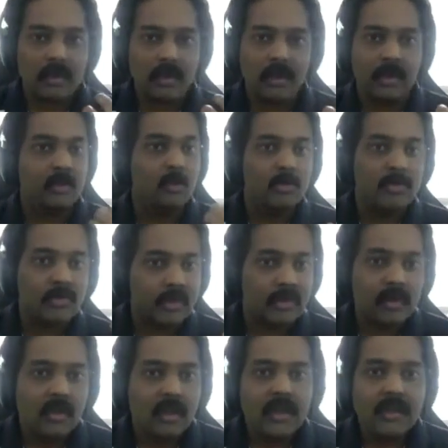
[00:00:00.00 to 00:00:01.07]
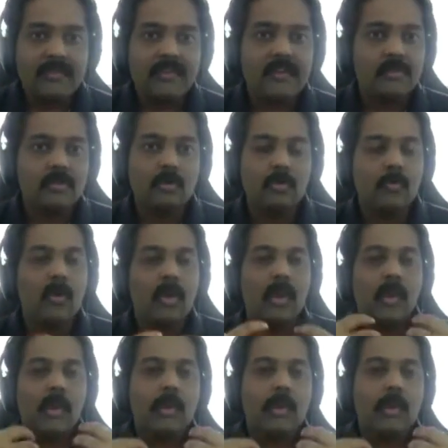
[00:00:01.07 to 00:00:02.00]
a user just to